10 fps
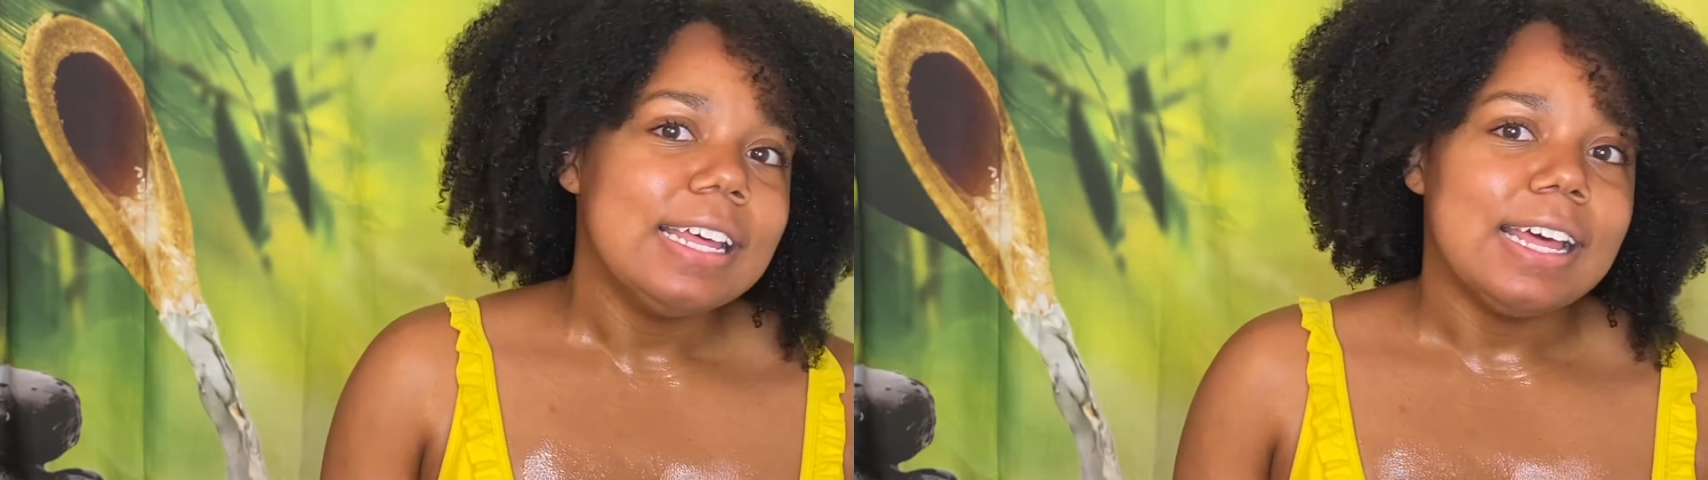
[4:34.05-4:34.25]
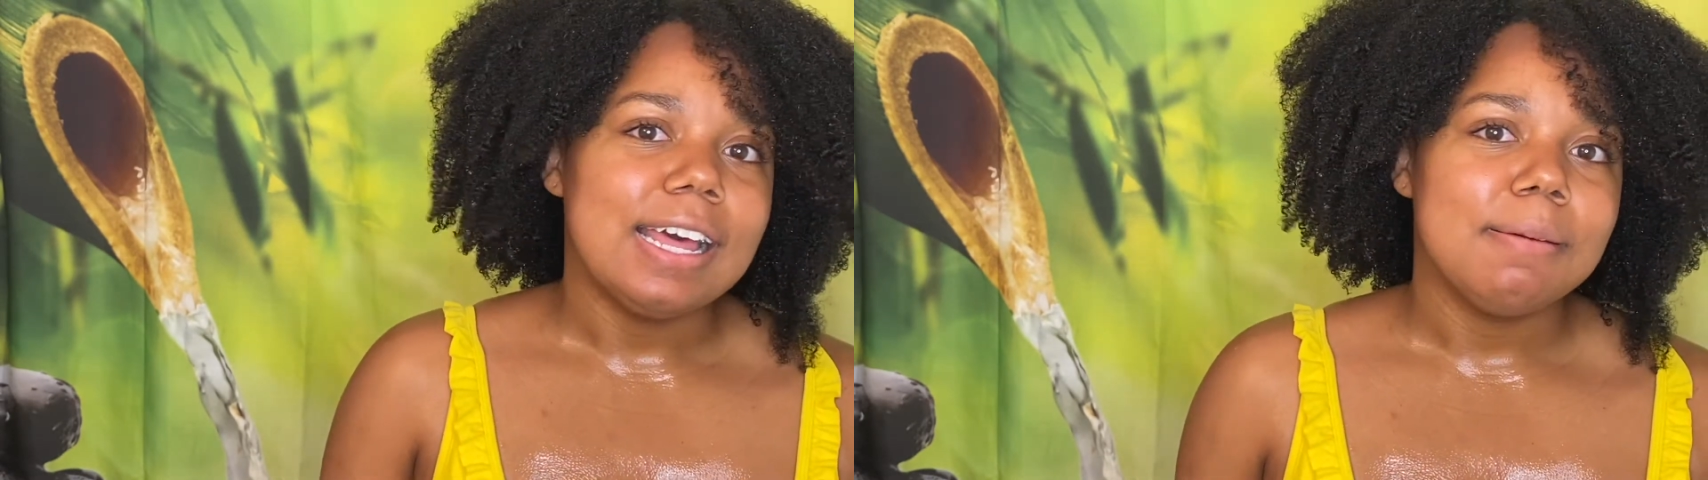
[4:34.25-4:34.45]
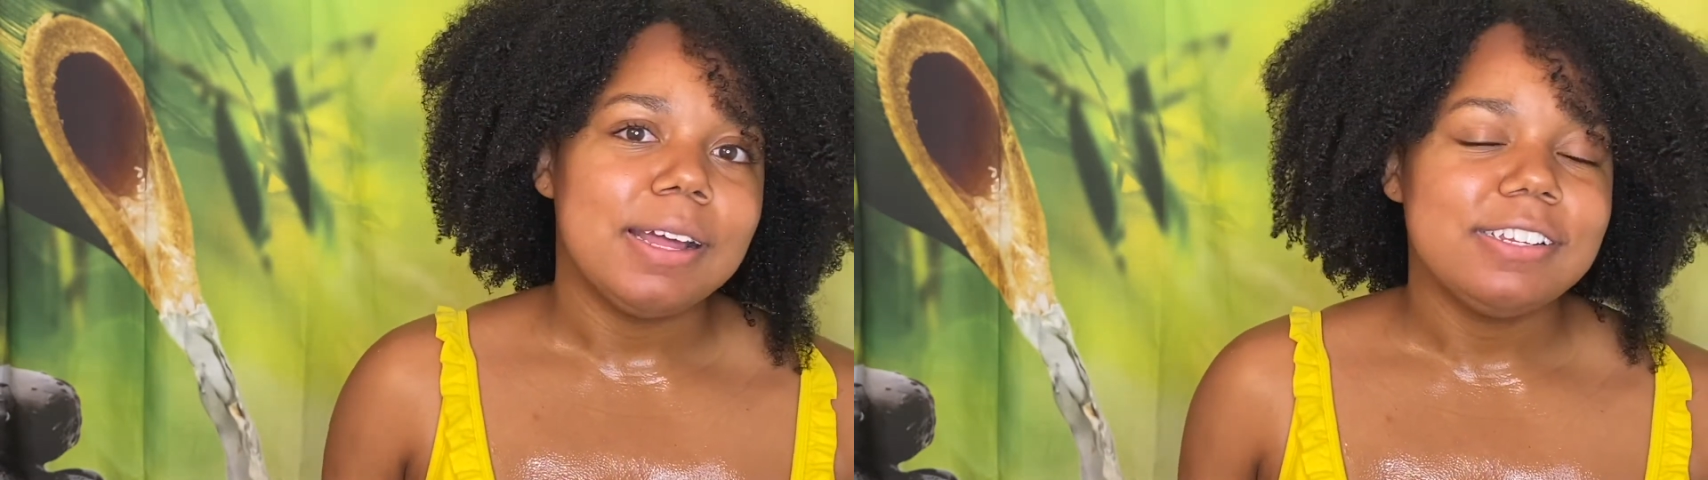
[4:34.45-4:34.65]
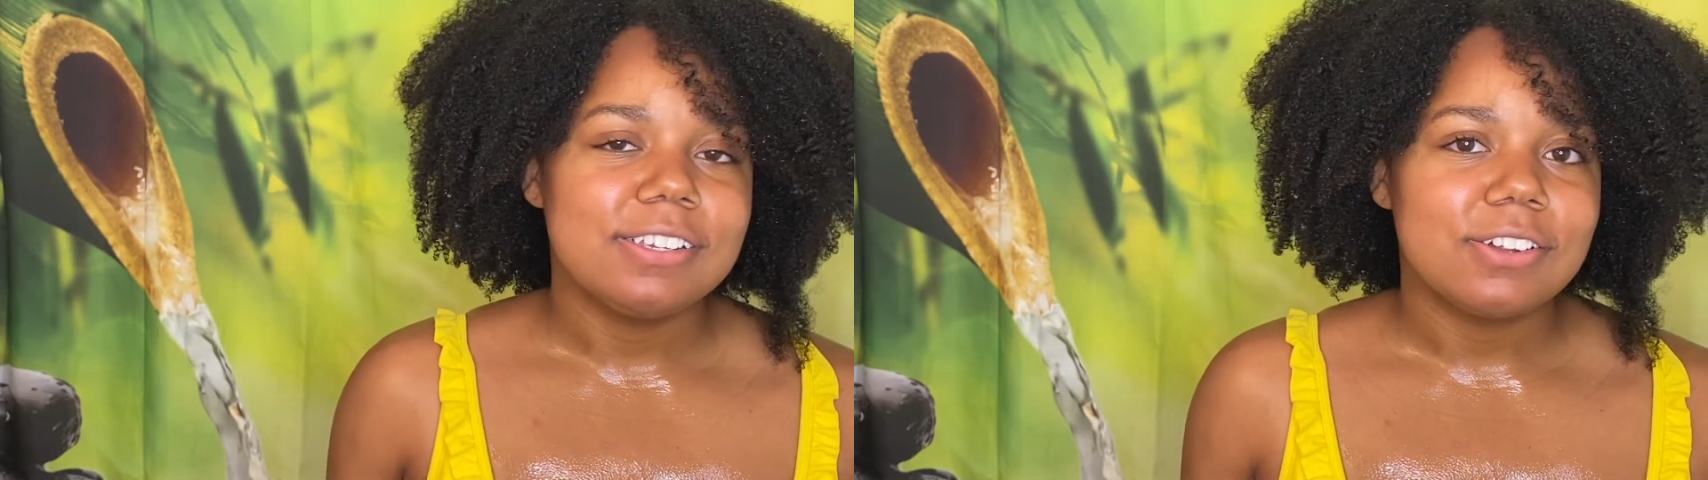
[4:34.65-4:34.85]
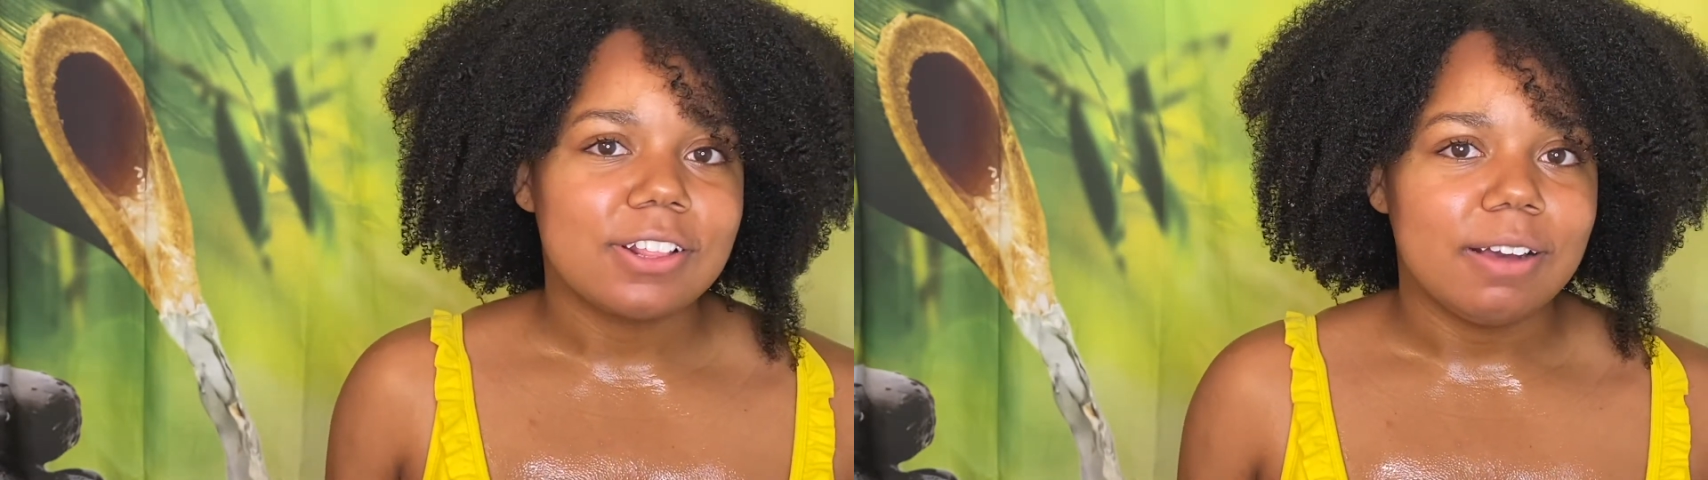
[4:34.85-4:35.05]
I just
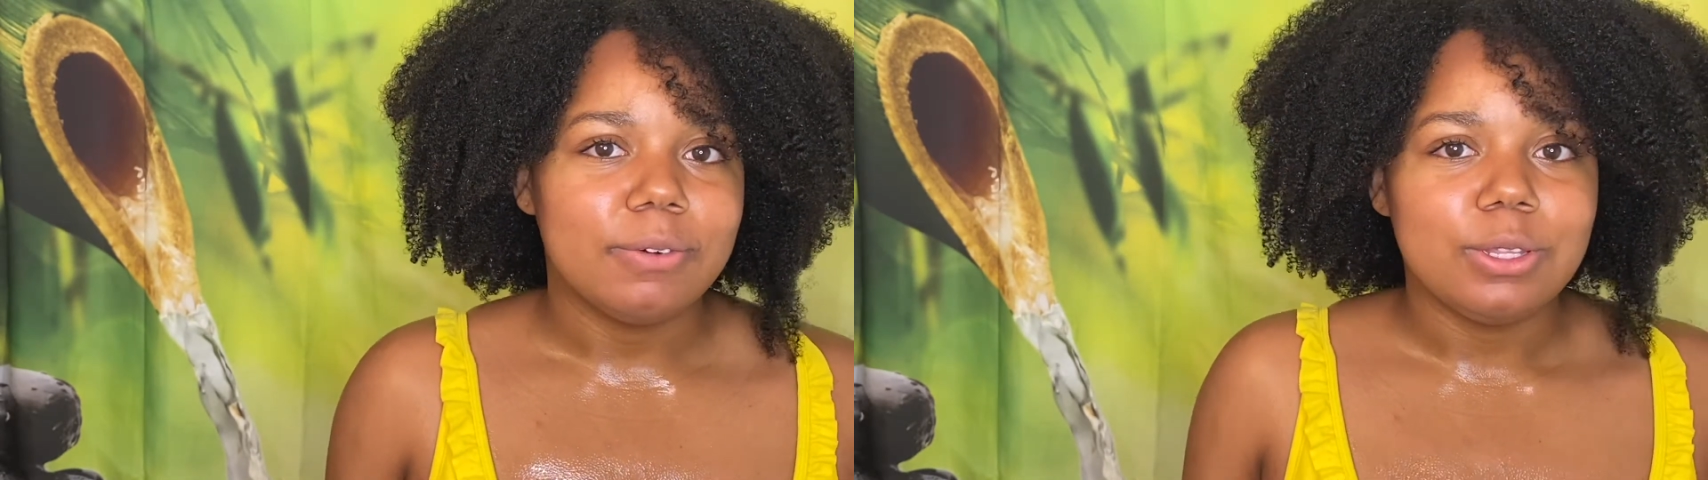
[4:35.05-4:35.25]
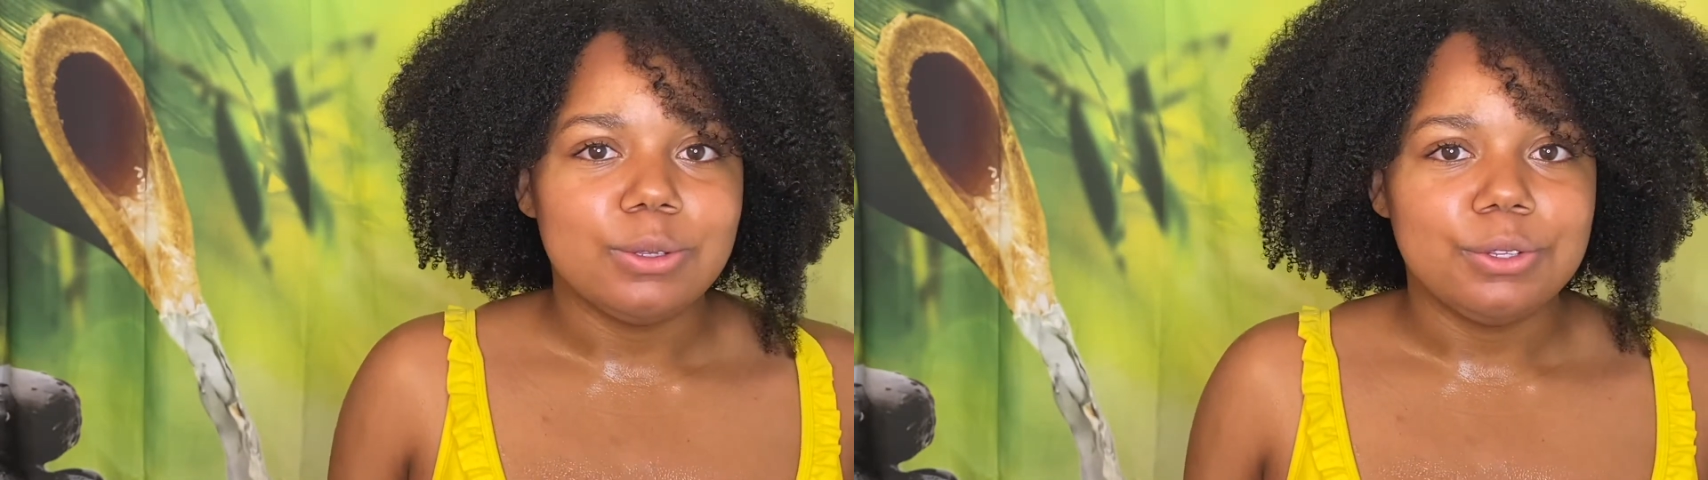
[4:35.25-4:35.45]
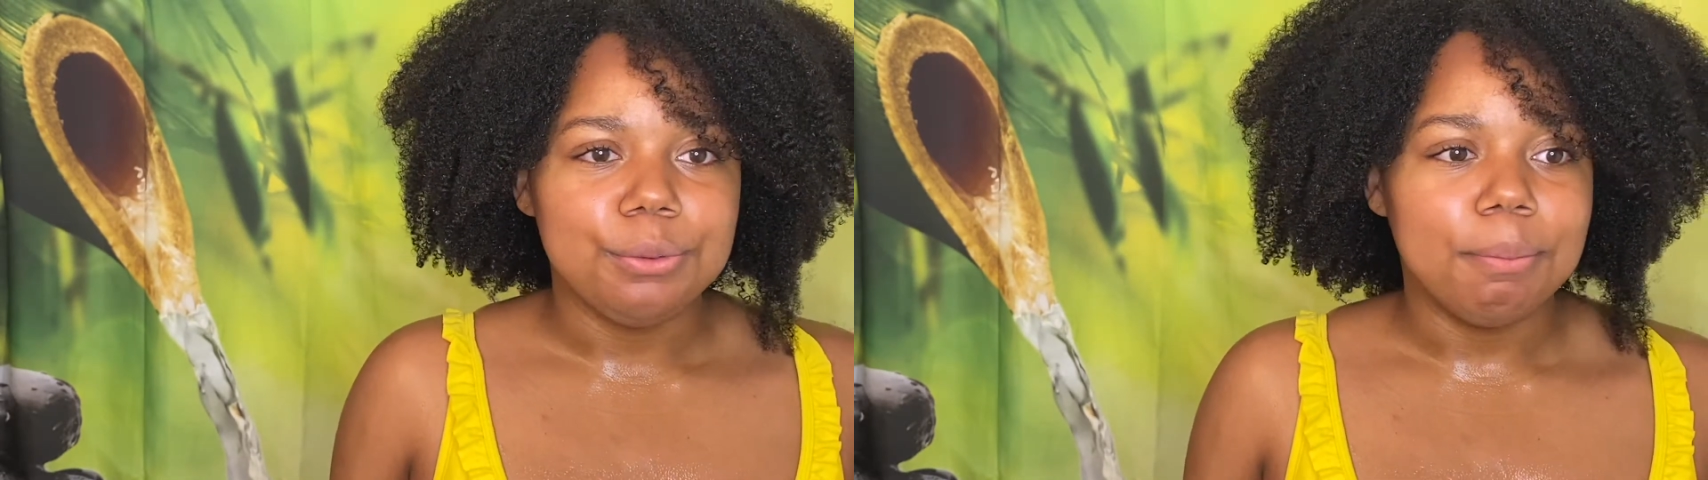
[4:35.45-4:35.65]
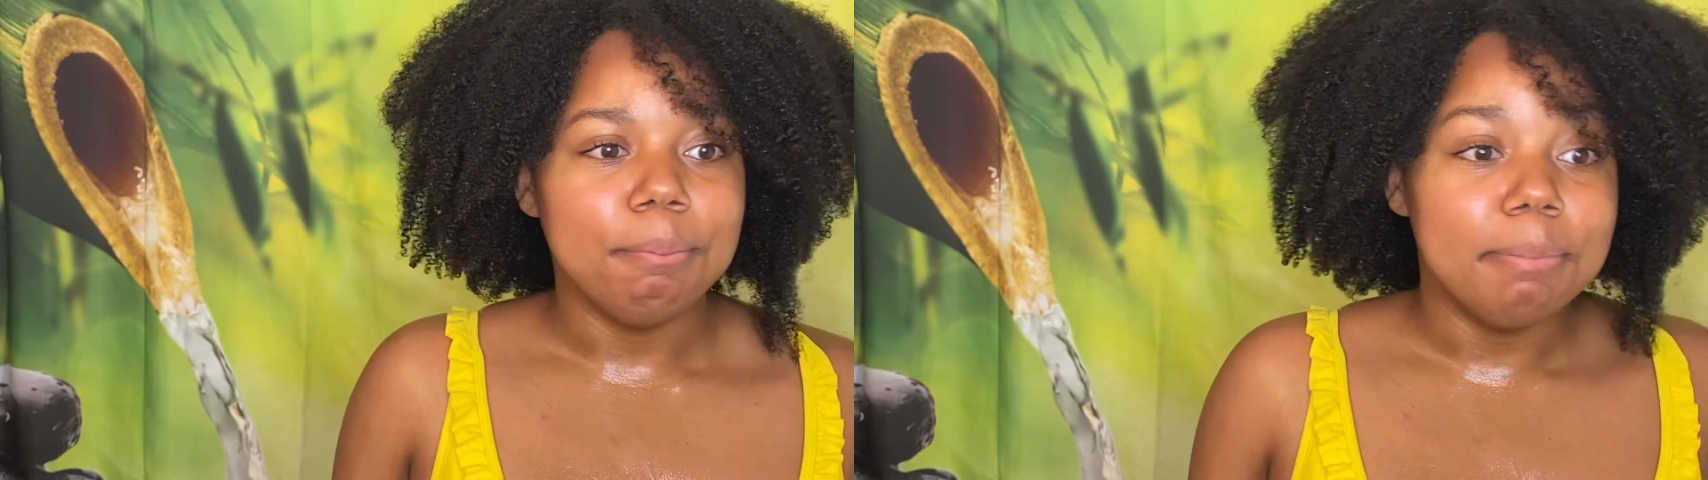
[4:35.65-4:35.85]
started off with YouTube,